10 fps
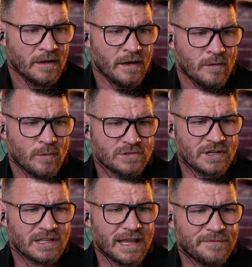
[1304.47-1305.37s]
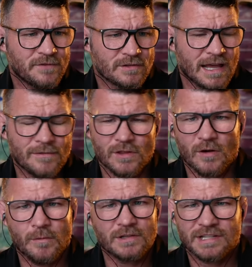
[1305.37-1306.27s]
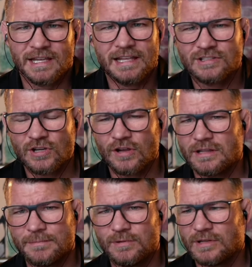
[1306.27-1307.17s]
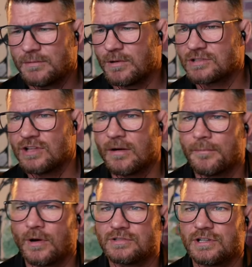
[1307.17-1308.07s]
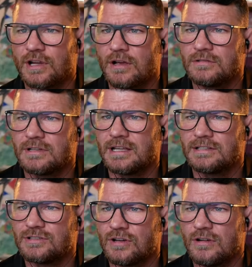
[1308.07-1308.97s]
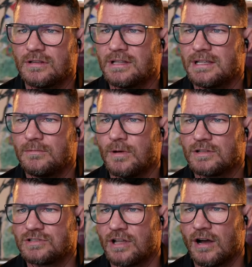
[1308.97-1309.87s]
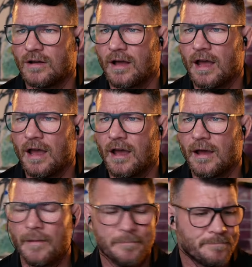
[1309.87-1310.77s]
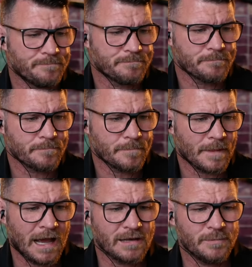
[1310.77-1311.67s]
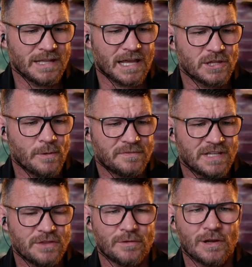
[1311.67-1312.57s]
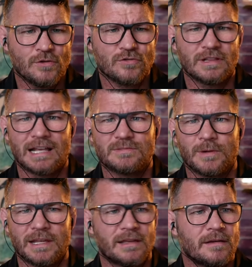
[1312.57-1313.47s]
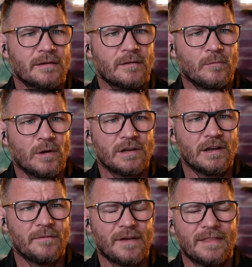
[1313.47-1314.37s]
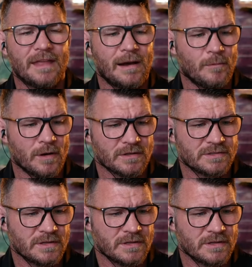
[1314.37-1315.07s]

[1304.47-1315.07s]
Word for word: Wasn't a left up Larry though, was it? It certainly bloody was not, boys and girls. It certainly was not. Um, how did we like U F C three hundred last week? What an event that was.